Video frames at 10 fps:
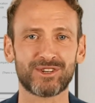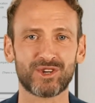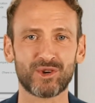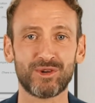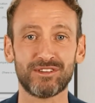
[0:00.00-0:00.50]
you
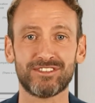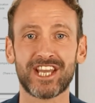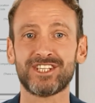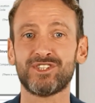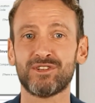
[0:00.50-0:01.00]
to work
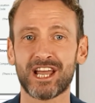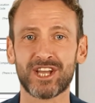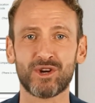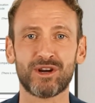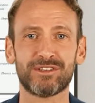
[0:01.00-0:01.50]
faster
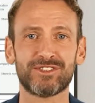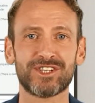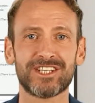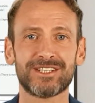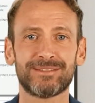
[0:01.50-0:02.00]
and more
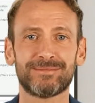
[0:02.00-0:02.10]
efficient.